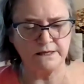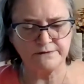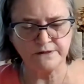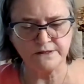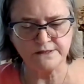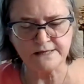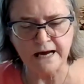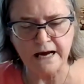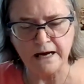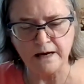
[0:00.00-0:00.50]

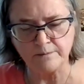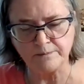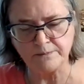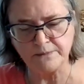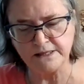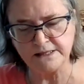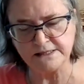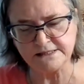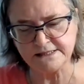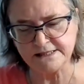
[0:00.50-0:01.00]
at the
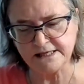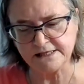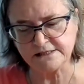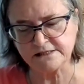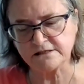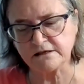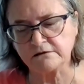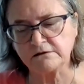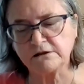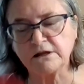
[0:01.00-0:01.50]
top, it
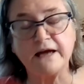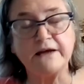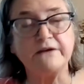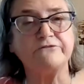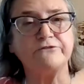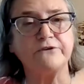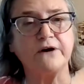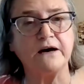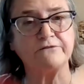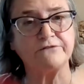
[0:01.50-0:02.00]
says The
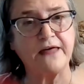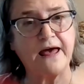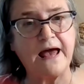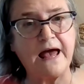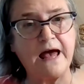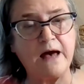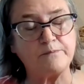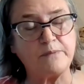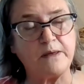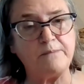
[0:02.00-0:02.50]
Life of the
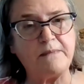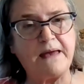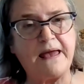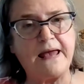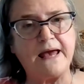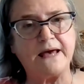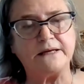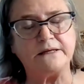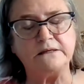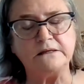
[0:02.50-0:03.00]
Happy
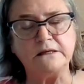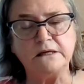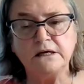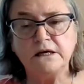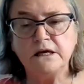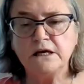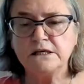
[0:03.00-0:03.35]
Man.